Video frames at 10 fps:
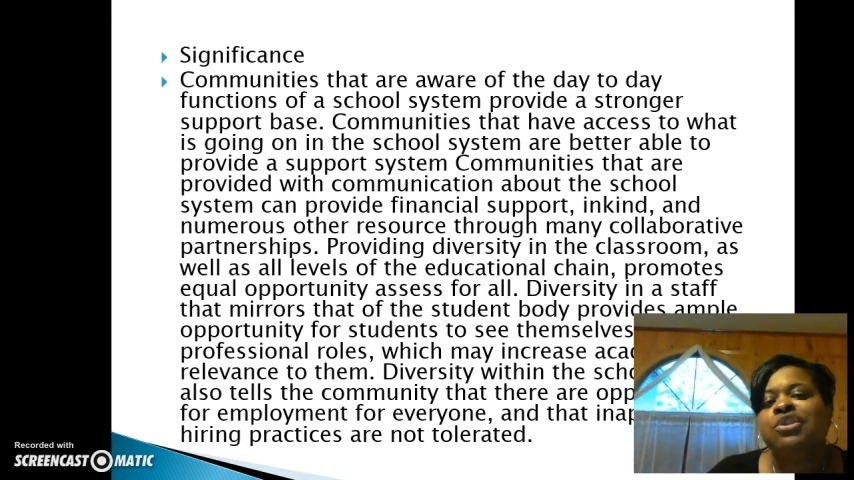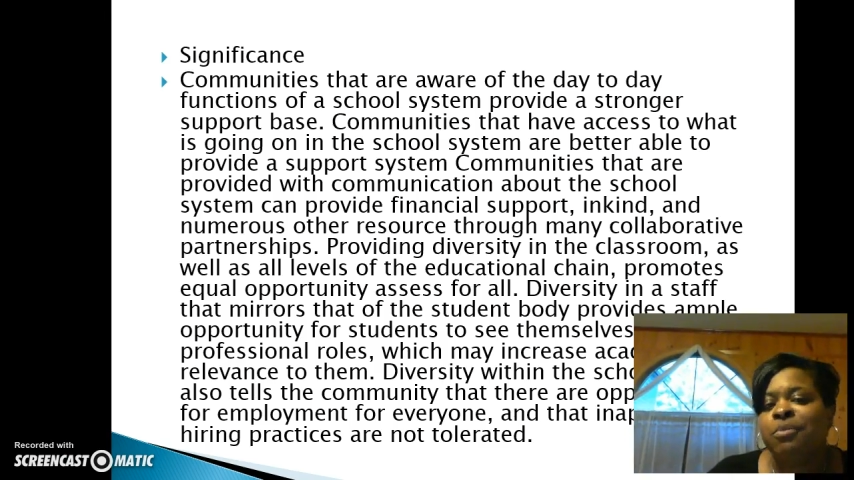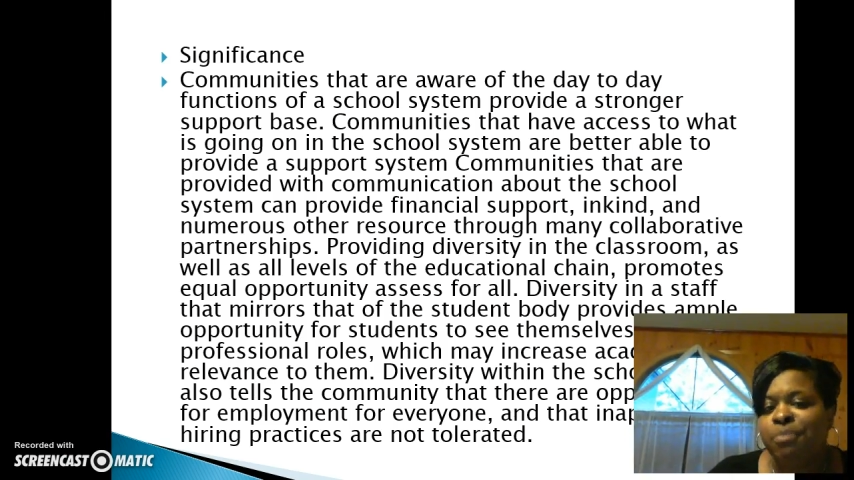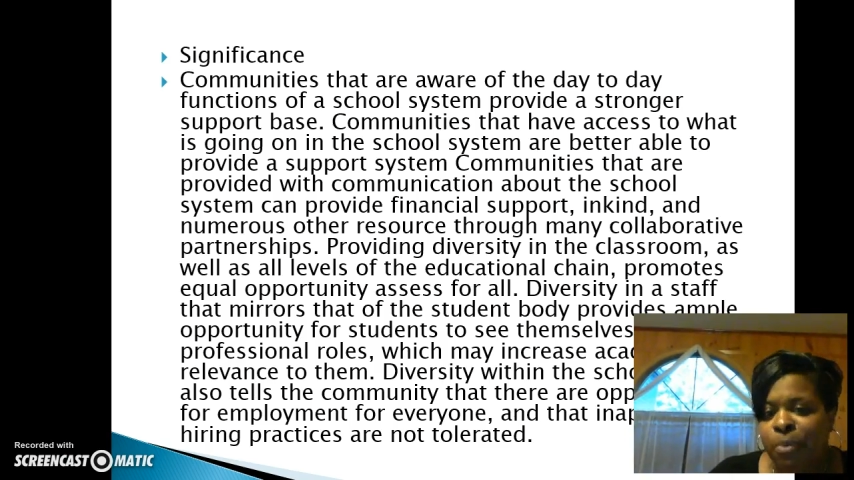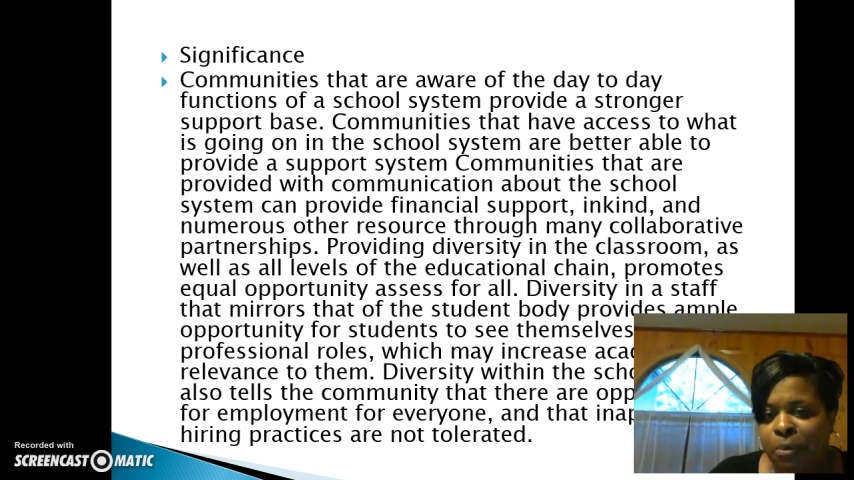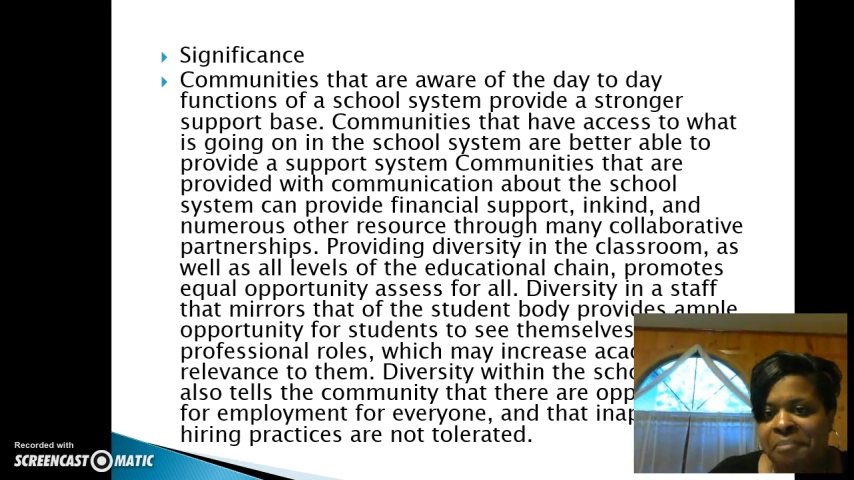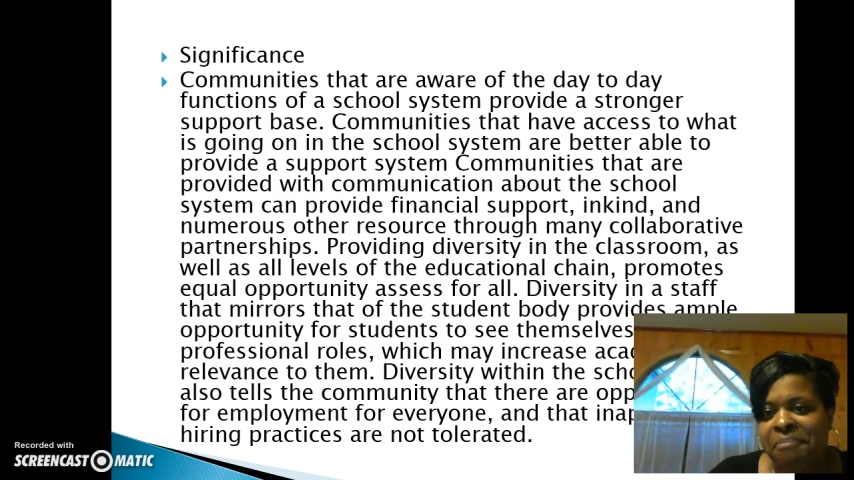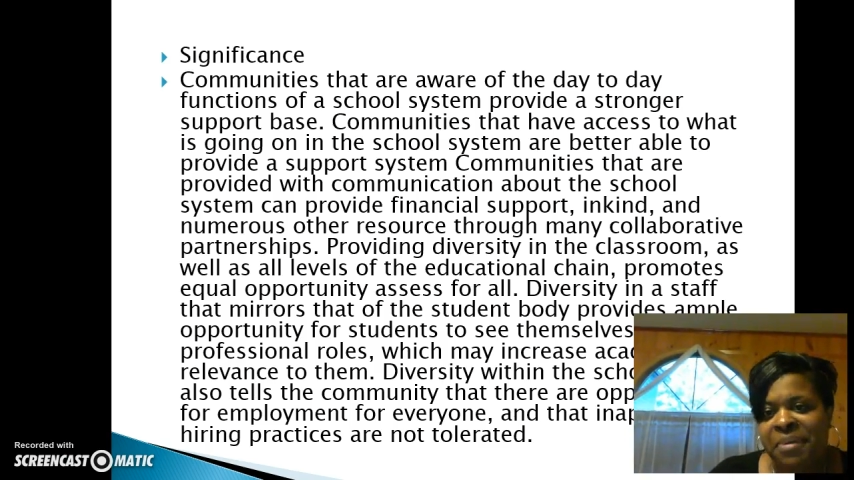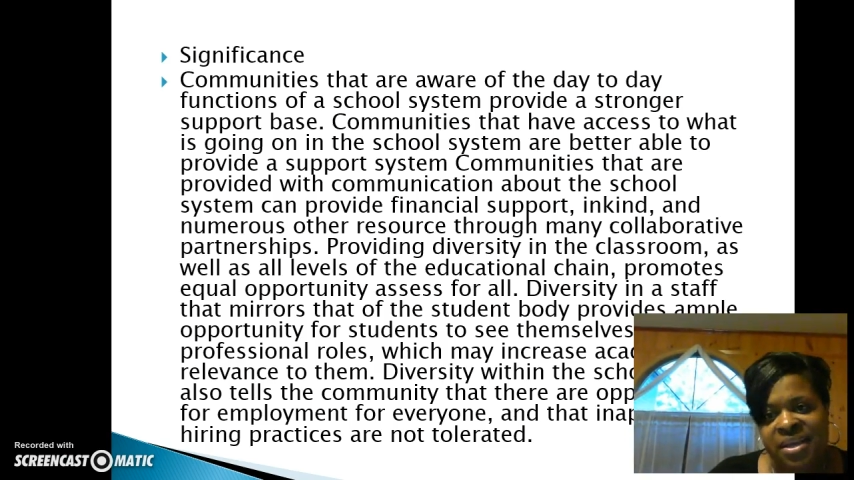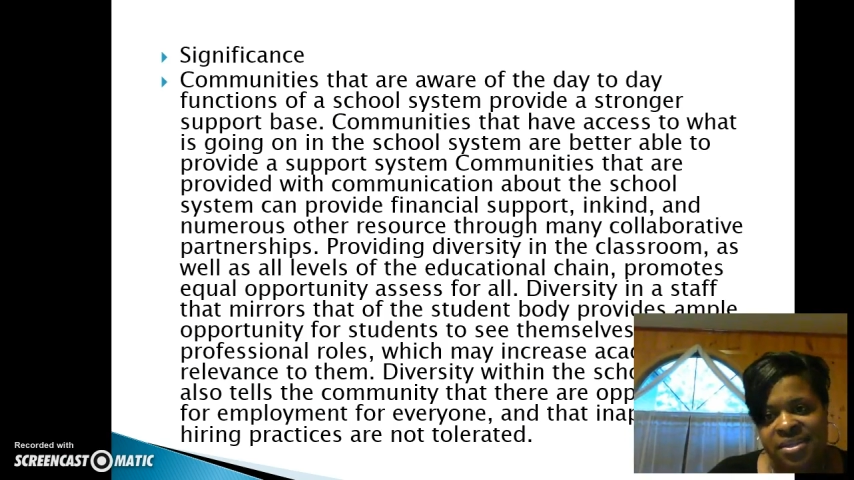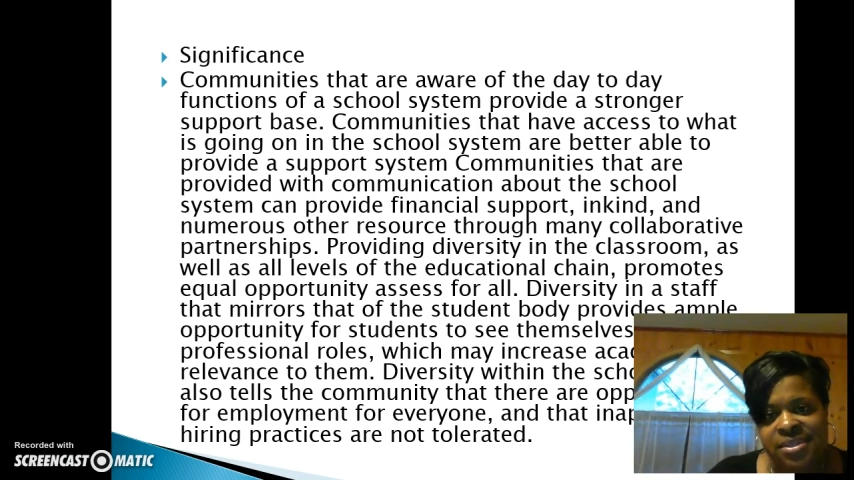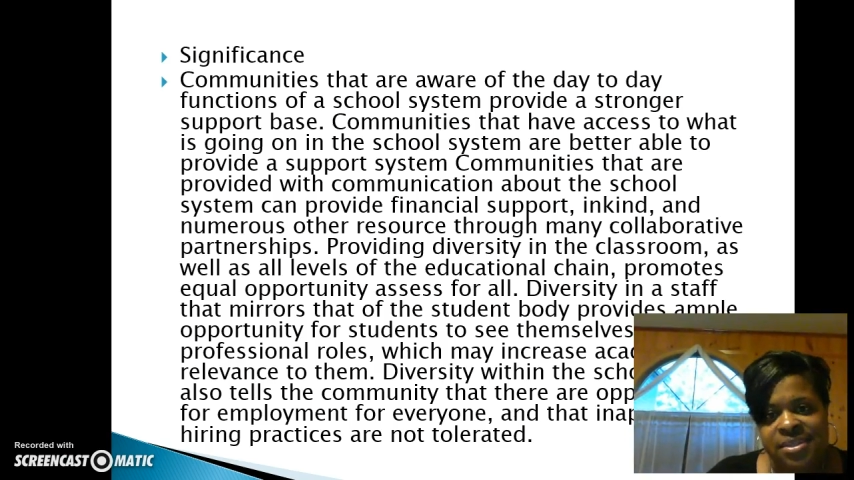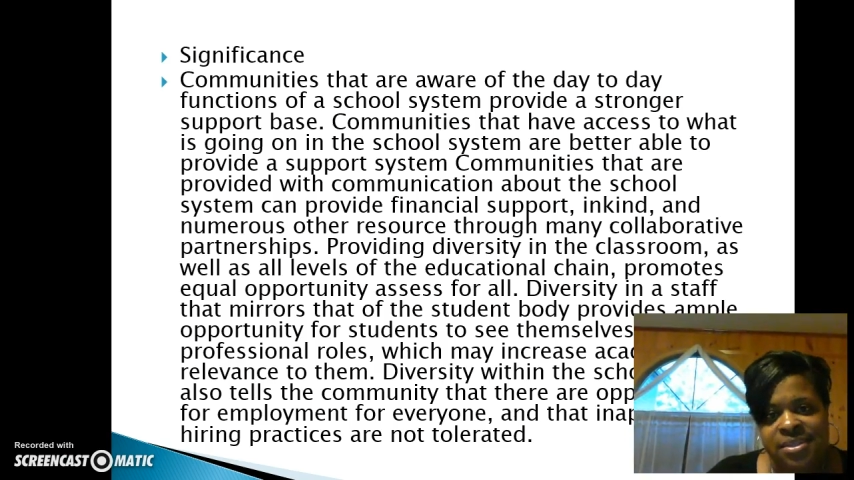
support base.